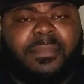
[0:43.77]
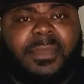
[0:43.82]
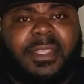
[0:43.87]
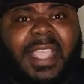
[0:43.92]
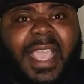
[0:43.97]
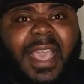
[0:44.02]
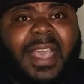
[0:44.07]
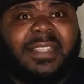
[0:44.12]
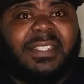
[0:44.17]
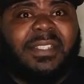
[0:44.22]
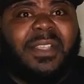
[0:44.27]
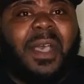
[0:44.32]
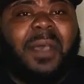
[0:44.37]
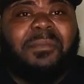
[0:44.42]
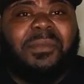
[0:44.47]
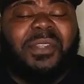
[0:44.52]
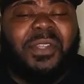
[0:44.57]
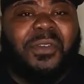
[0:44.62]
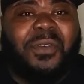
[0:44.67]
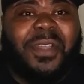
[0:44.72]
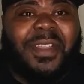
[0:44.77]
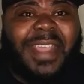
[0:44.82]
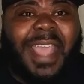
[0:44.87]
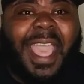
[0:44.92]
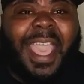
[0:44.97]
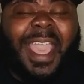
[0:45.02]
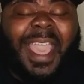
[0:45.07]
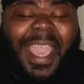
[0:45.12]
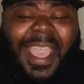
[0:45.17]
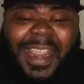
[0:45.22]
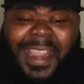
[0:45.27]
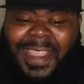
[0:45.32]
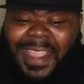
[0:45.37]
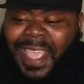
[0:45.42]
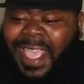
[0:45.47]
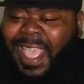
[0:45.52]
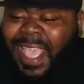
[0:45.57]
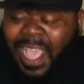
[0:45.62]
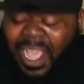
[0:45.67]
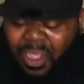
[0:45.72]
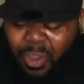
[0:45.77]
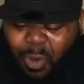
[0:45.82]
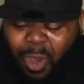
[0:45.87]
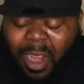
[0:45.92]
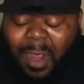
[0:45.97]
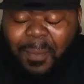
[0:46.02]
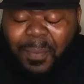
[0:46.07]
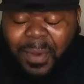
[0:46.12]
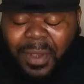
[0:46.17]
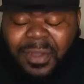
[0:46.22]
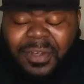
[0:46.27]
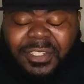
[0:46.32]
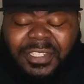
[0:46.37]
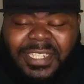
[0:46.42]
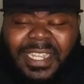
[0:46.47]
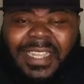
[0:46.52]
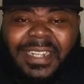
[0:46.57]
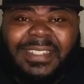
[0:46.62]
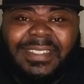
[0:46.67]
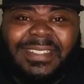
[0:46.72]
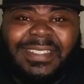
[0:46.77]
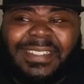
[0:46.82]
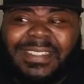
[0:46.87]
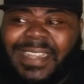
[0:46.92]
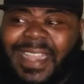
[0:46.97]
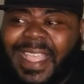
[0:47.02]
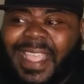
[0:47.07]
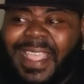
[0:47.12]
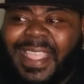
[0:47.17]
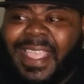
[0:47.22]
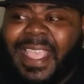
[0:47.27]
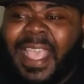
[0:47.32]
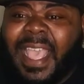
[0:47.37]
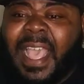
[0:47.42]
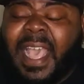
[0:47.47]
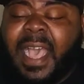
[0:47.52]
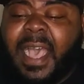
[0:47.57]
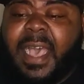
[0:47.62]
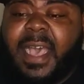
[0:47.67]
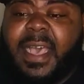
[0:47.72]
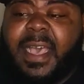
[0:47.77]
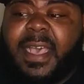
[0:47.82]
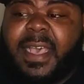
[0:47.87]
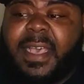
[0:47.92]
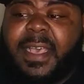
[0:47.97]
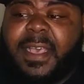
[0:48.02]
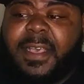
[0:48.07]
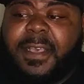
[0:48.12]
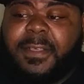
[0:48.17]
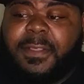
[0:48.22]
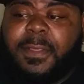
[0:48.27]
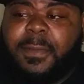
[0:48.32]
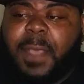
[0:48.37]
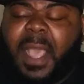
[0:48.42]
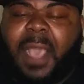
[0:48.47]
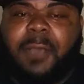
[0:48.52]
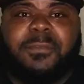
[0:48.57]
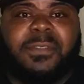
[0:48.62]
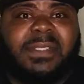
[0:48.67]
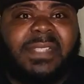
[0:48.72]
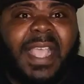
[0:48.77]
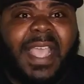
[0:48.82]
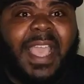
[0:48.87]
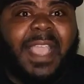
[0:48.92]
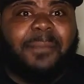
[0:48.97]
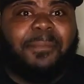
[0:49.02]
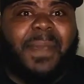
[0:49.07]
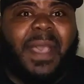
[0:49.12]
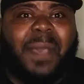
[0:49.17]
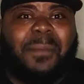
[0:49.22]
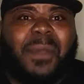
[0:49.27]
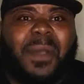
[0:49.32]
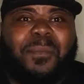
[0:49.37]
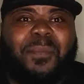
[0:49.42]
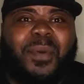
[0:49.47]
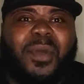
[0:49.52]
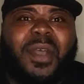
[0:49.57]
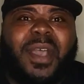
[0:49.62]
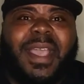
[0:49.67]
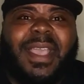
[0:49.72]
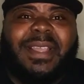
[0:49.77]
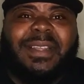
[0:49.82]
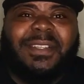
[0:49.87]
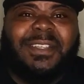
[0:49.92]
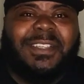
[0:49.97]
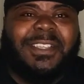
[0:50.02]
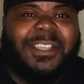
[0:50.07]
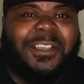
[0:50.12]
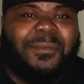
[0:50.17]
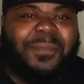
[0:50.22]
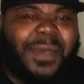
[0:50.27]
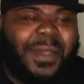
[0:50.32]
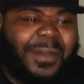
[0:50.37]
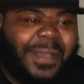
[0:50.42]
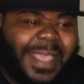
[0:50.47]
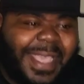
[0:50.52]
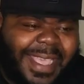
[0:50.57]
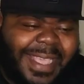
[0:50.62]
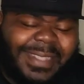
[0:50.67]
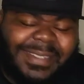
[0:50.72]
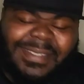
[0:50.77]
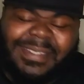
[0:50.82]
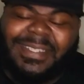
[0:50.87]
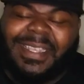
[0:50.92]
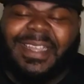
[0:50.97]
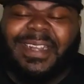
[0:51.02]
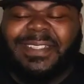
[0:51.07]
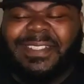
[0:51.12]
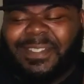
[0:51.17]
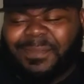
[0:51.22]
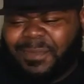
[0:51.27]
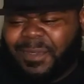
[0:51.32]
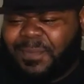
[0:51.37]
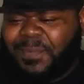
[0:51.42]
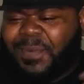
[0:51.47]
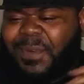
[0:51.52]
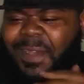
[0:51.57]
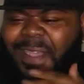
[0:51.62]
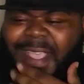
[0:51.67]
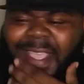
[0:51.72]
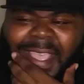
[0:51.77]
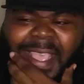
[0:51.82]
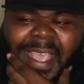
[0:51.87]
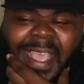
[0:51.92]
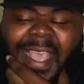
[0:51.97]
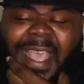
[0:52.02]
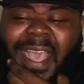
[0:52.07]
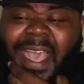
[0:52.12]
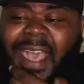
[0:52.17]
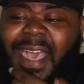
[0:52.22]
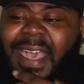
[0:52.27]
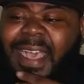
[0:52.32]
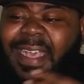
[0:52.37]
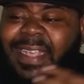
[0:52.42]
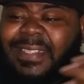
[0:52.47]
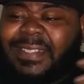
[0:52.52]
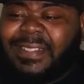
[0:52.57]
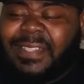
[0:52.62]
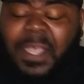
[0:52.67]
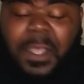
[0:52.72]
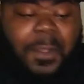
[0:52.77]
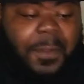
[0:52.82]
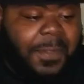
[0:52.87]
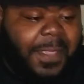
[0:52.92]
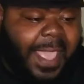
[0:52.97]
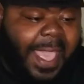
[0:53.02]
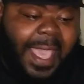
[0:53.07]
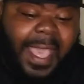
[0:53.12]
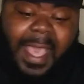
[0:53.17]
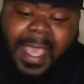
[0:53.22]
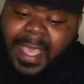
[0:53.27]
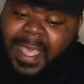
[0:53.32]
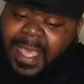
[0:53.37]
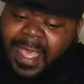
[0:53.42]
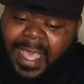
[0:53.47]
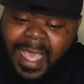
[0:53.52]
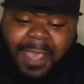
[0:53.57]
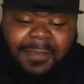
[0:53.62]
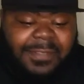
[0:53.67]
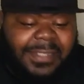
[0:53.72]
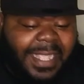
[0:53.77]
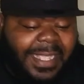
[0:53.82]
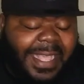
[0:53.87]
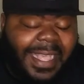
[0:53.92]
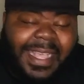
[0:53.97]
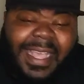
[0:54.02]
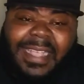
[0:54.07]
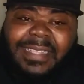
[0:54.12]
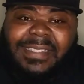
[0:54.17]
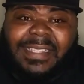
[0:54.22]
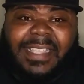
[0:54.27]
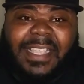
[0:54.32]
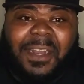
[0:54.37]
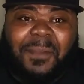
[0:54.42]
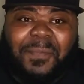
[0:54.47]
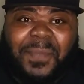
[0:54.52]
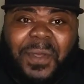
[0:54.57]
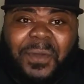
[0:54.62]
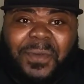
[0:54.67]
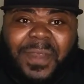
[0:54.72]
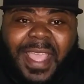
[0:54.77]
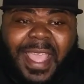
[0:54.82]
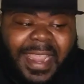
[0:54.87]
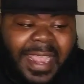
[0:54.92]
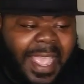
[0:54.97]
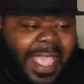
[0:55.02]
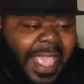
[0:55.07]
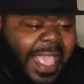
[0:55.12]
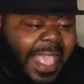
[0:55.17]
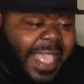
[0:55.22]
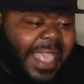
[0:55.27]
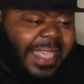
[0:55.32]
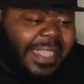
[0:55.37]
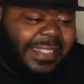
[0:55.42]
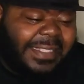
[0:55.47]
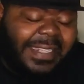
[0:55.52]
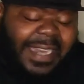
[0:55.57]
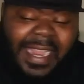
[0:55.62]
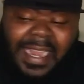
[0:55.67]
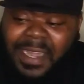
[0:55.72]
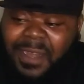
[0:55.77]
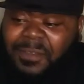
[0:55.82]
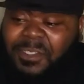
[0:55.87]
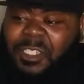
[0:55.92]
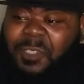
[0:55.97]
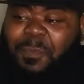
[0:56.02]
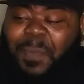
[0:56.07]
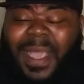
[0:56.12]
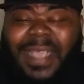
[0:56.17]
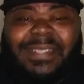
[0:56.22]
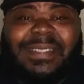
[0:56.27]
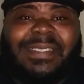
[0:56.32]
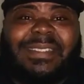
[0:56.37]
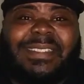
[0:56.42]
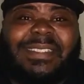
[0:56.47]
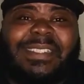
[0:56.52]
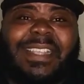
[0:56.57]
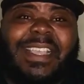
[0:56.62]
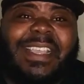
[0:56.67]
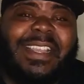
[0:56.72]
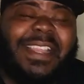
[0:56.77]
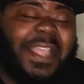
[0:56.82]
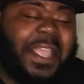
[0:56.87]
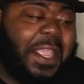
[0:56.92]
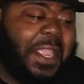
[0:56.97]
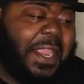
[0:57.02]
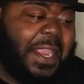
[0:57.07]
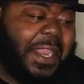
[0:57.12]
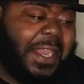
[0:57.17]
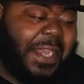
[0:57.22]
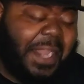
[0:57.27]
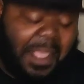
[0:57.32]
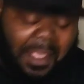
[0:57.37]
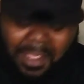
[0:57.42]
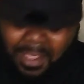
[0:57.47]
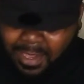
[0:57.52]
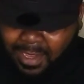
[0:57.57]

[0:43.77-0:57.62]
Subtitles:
yeah, so I'm doing that Quad Burger Challenge today. I was tagged by my boy, Lil Gilmo Eats. Shout out to my boy. So yeah, I was like, I got to get up on that. Because there ain't no spicy shit, and